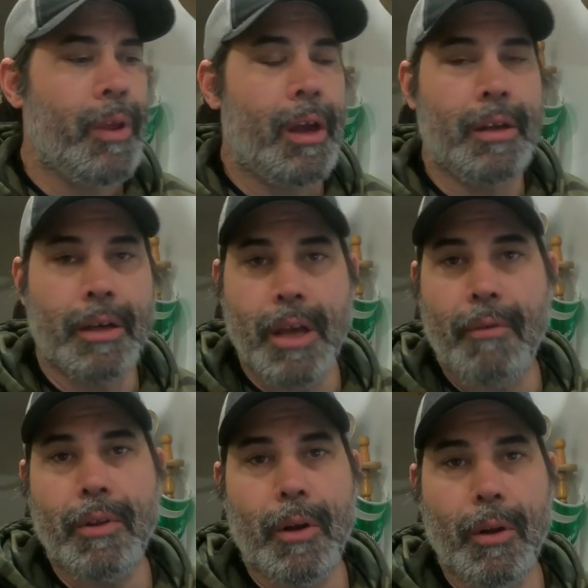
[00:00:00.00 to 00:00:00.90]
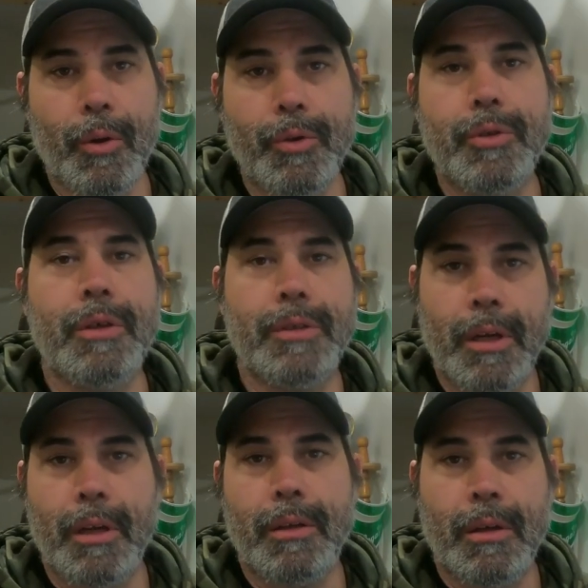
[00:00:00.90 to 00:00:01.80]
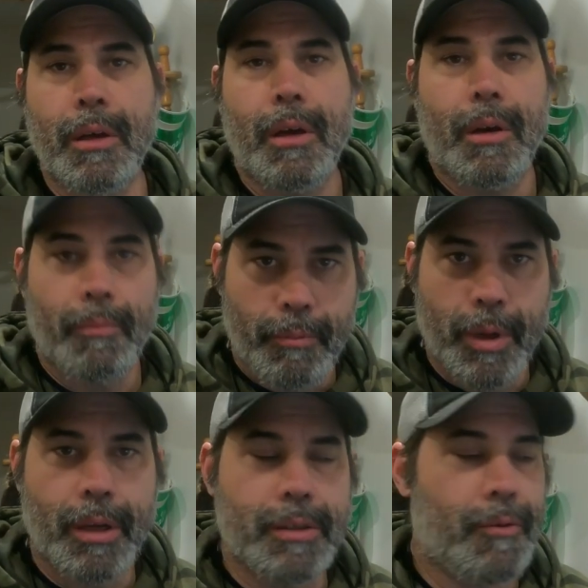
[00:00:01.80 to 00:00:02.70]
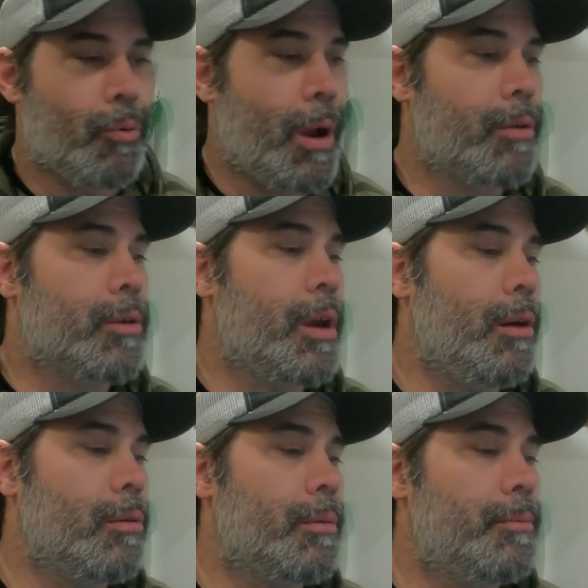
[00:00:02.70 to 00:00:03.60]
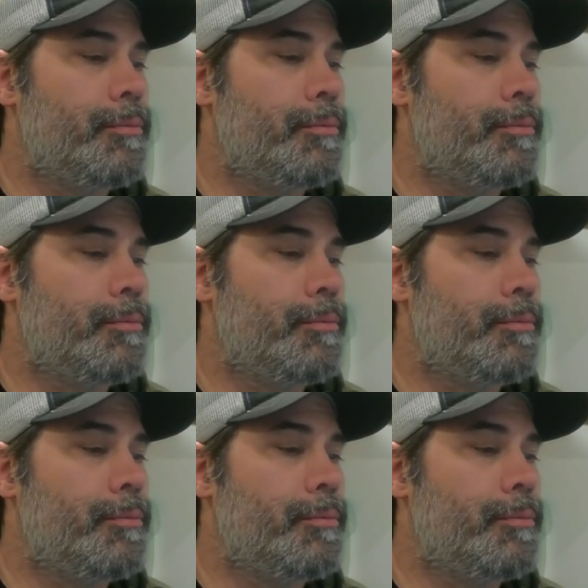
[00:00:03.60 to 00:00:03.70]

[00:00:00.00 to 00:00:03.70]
It does have a little looseness in it because of the round count.